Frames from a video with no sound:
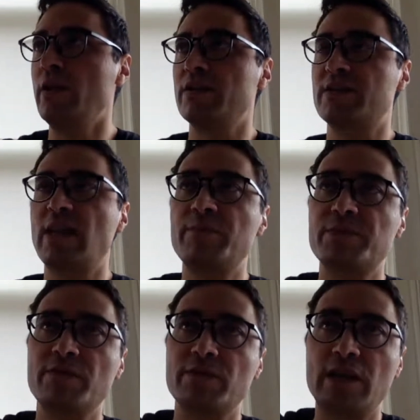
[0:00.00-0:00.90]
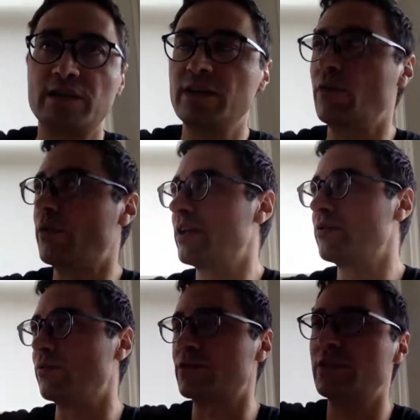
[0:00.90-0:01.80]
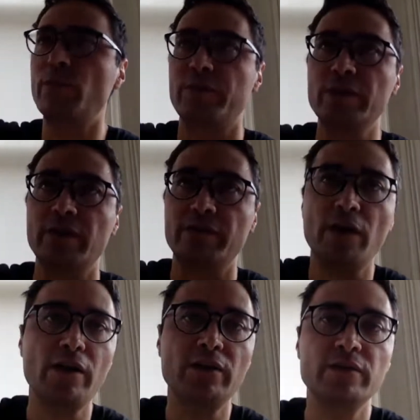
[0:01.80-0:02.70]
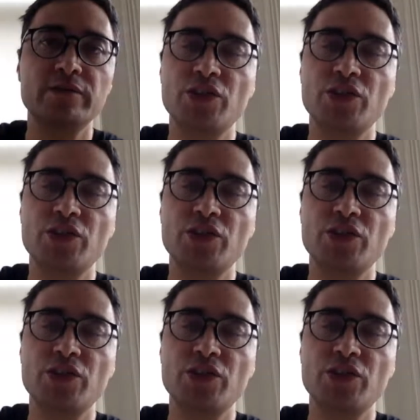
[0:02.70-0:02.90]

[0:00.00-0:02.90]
slums of London or I don't know, somewhere really far,